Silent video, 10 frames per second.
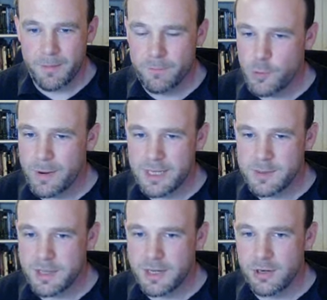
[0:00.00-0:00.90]
Ruan is
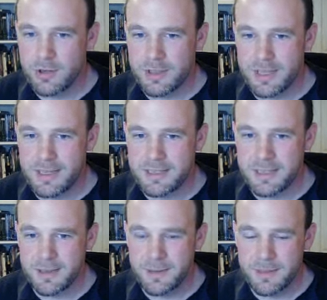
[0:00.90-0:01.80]
going to look at these.
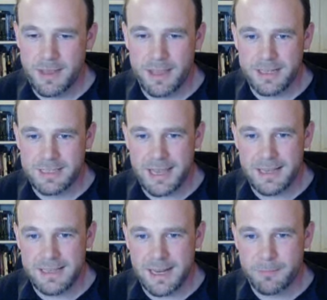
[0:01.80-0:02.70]
They're going to say,
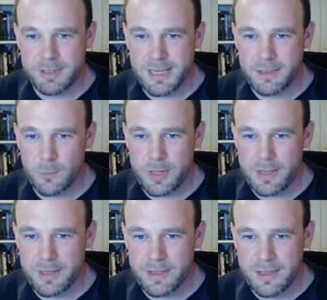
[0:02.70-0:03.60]
did I protect the
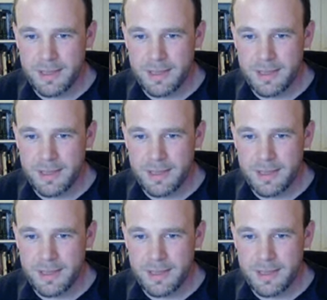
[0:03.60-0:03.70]
weak?